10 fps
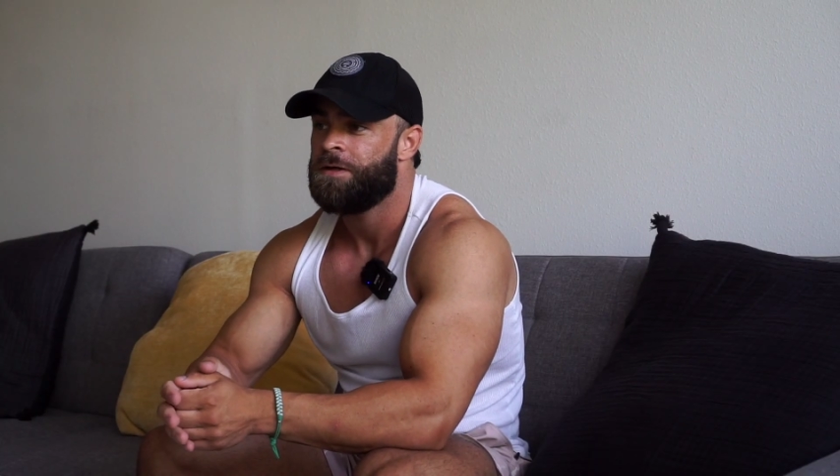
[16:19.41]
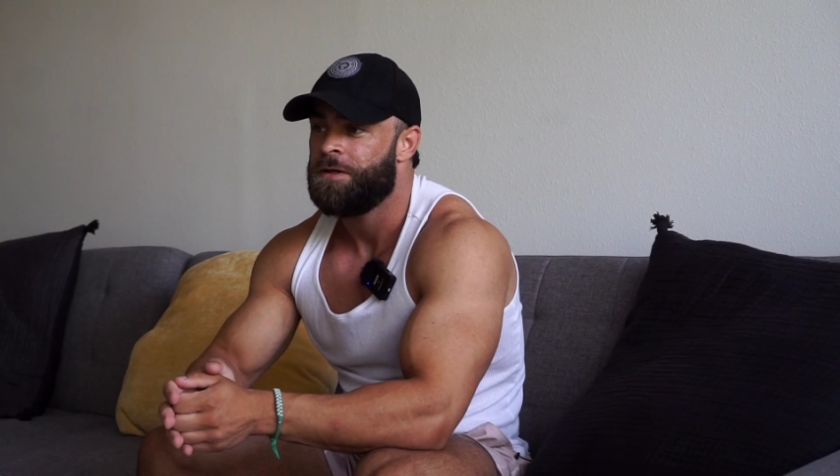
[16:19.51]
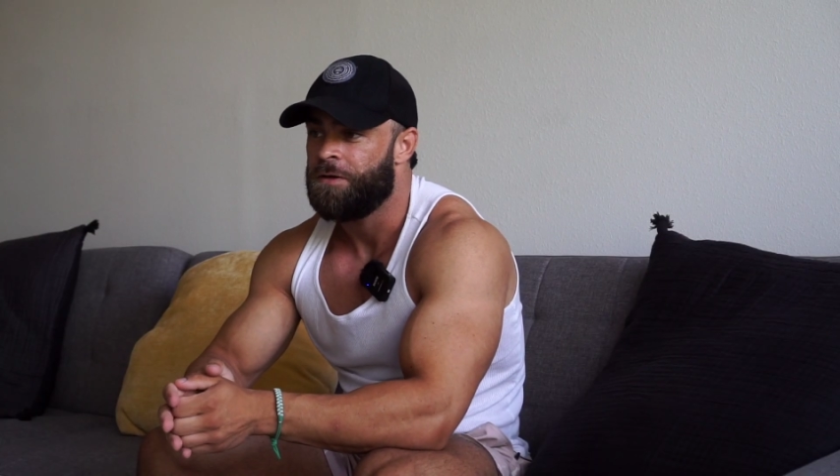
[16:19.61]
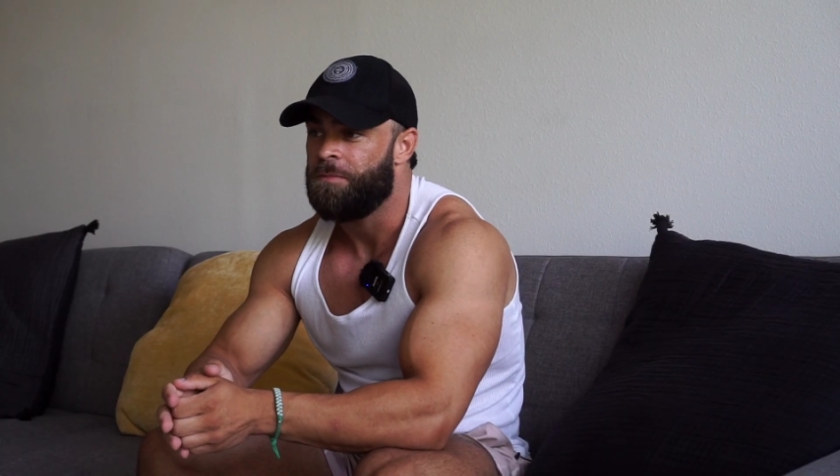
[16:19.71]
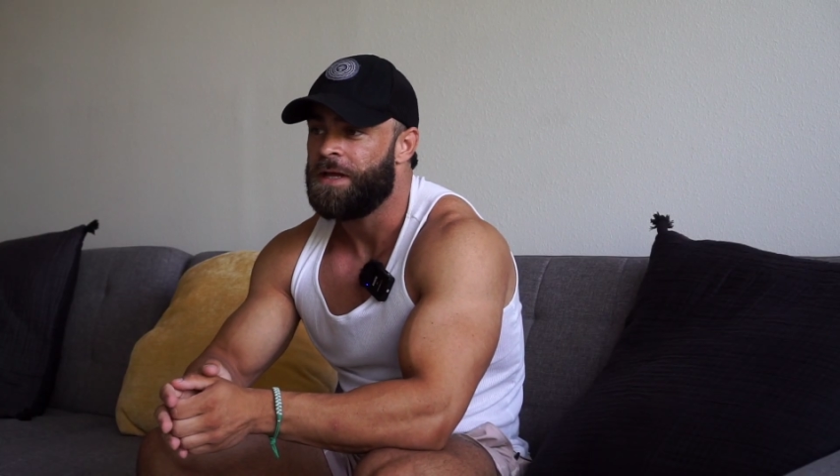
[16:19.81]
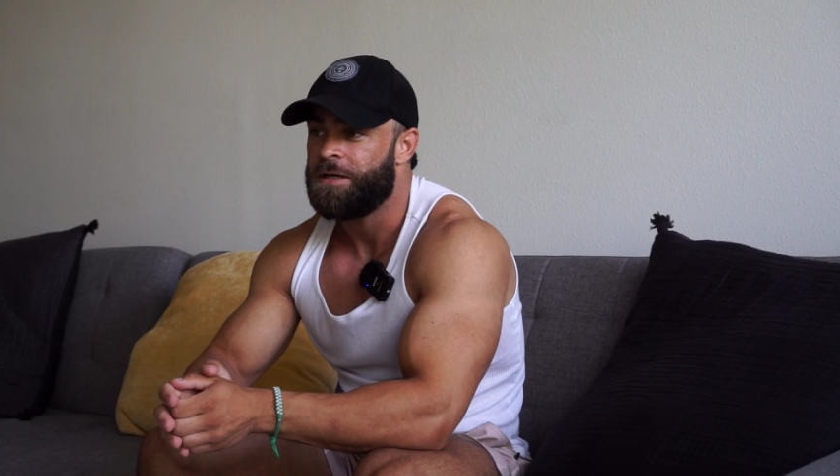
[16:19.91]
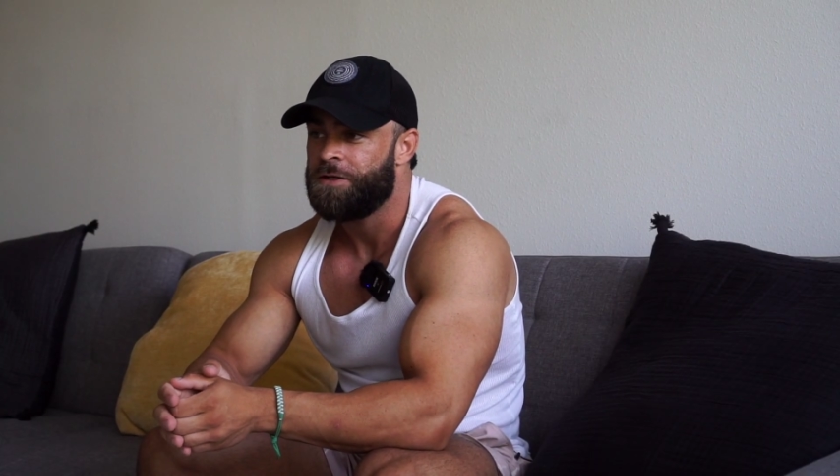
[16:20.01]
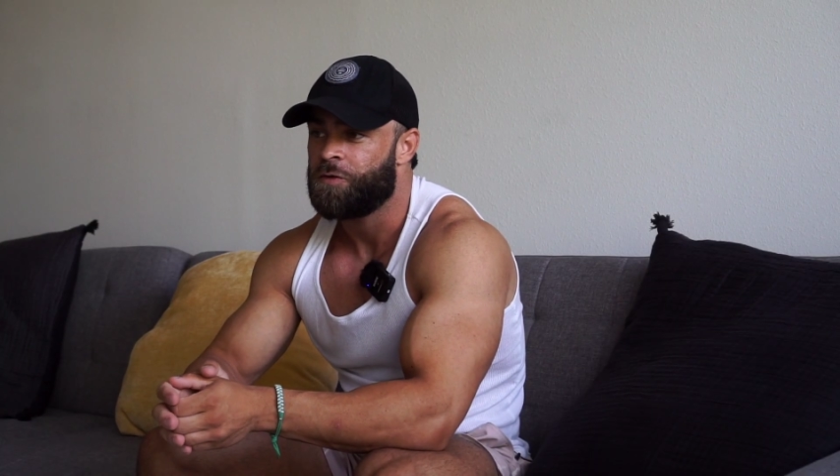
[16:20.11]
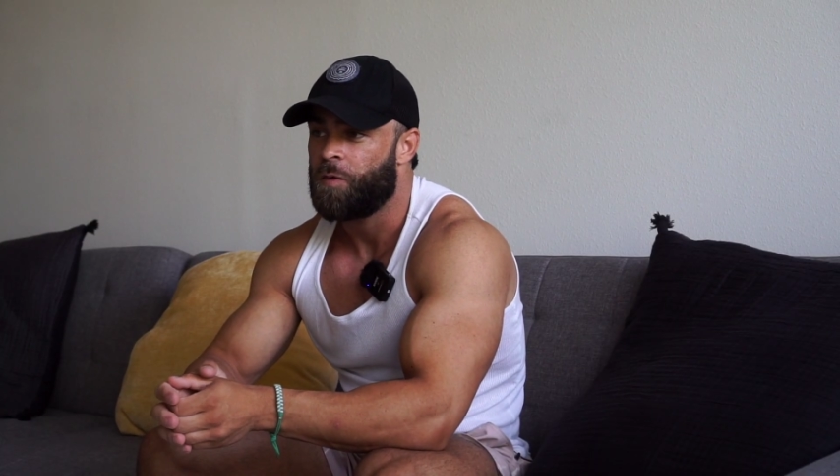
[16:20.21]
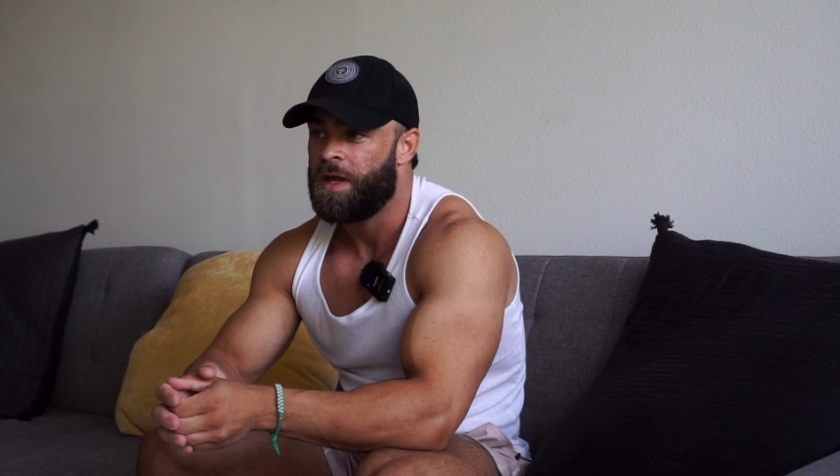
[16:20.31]
making
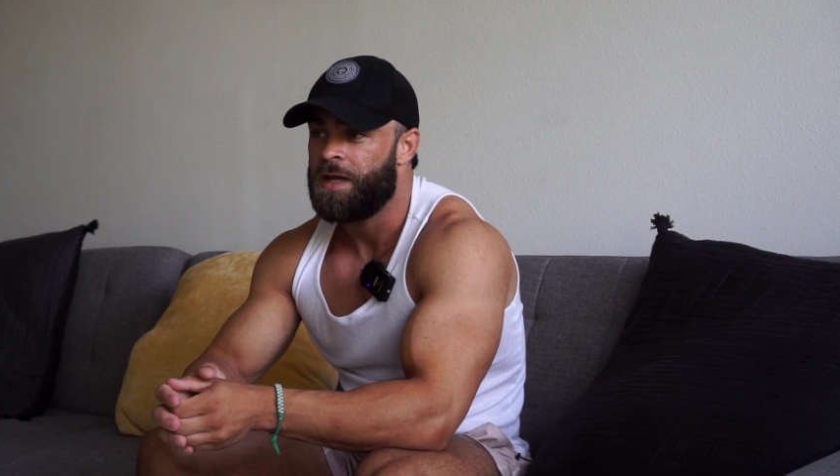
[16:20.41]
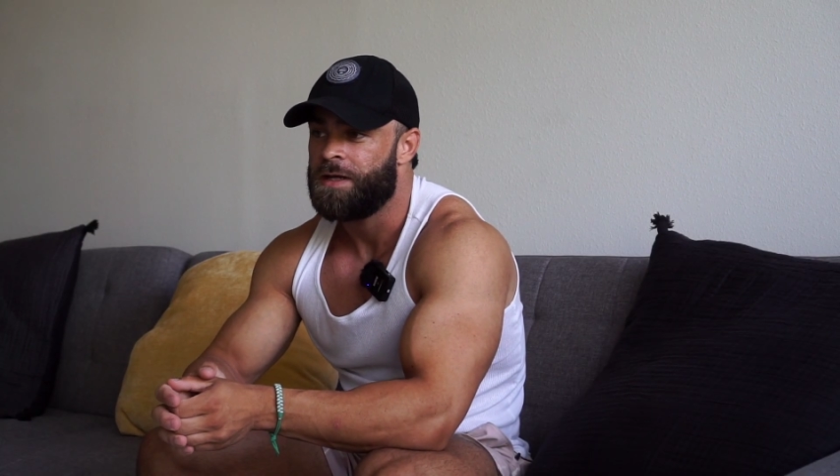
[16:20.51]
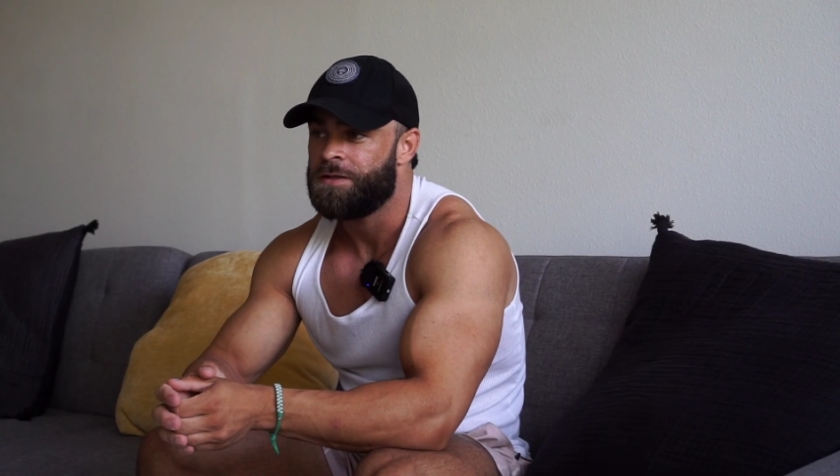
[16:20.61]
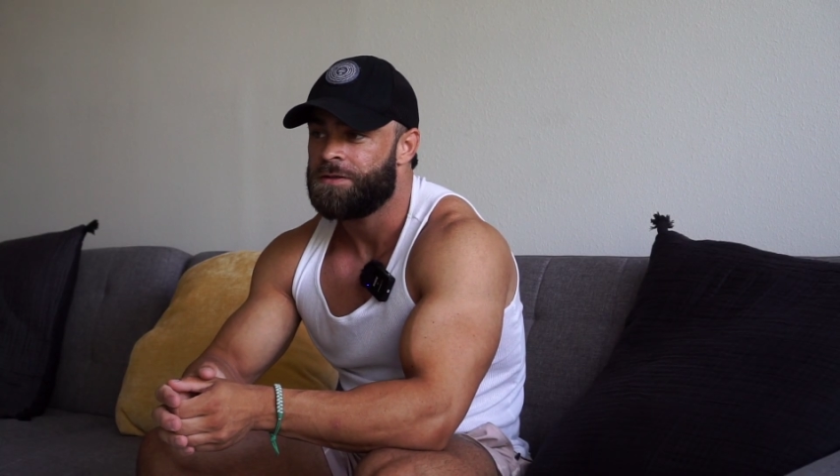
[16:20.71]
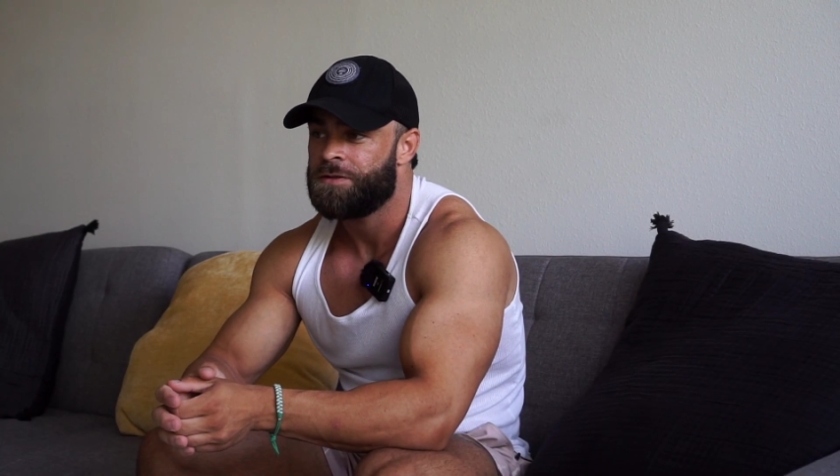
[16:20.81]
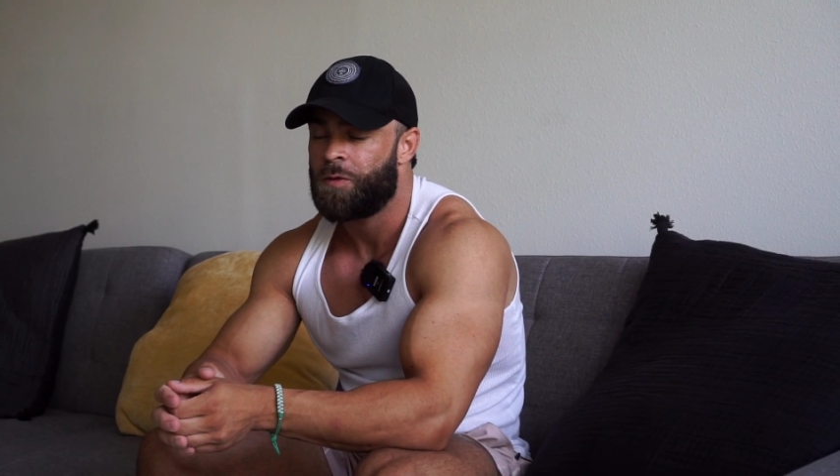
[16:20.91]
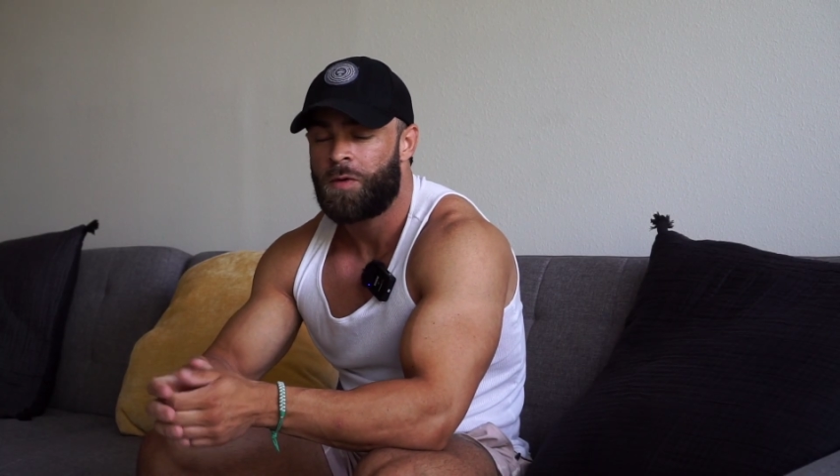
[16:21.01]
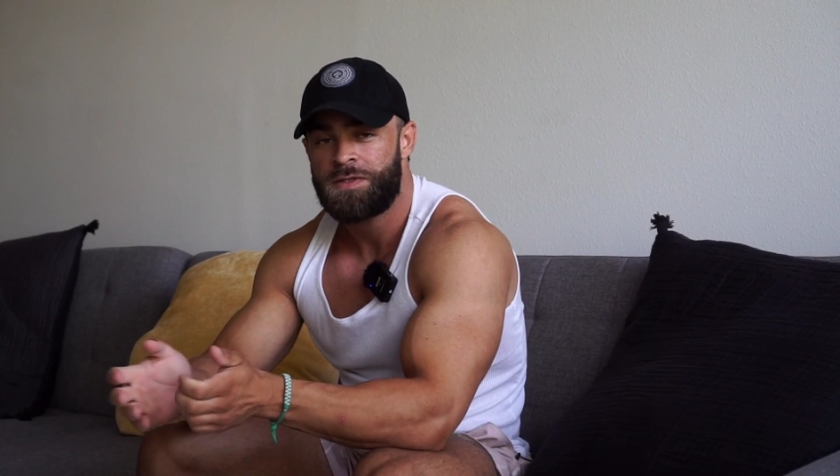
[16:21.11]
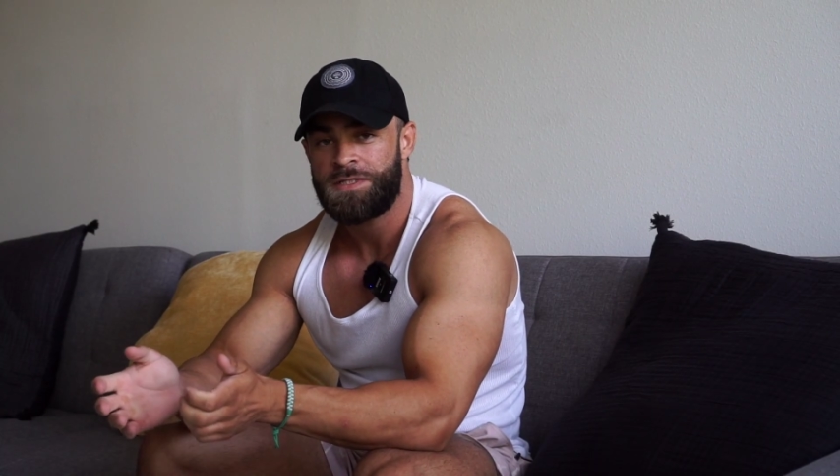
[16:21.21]
your way towards